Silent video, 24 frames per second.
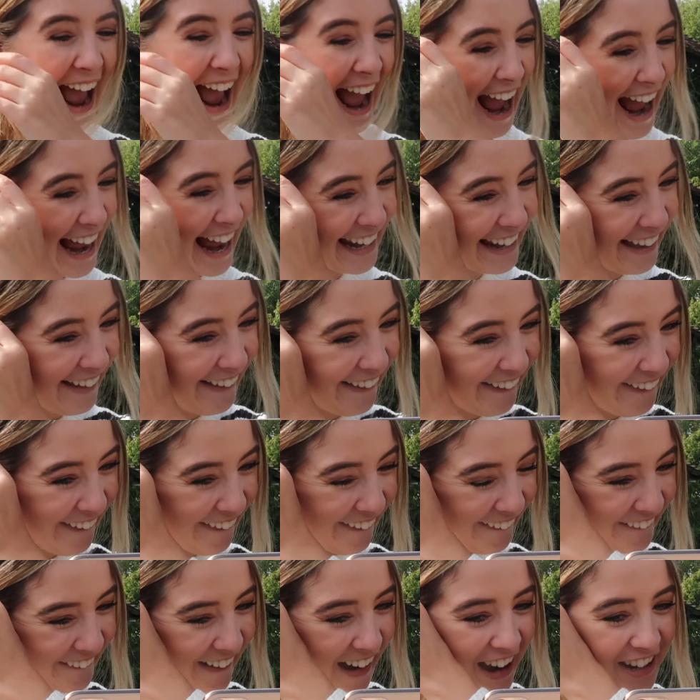
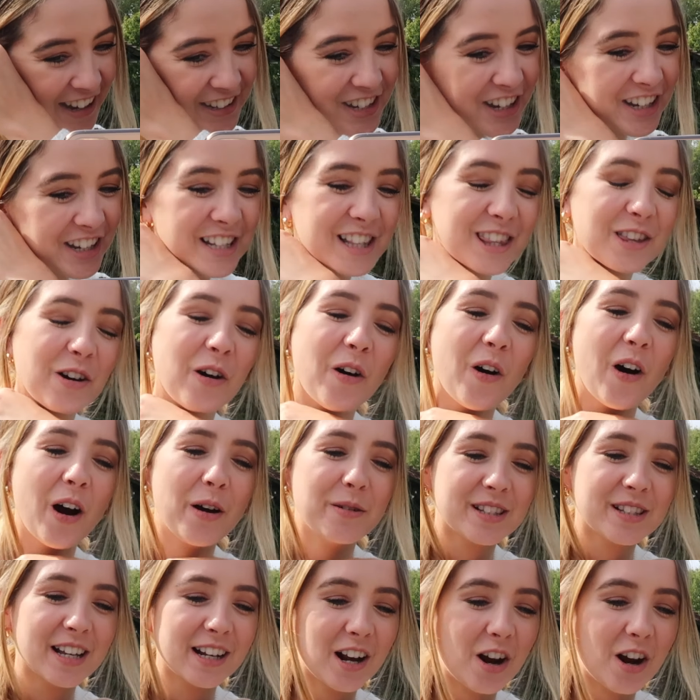Hello! I just thought, I
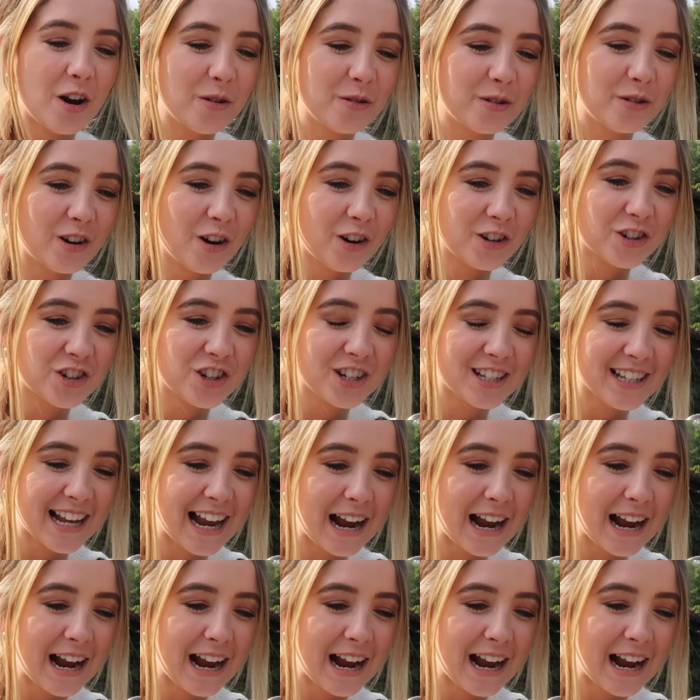was like, oh god, she's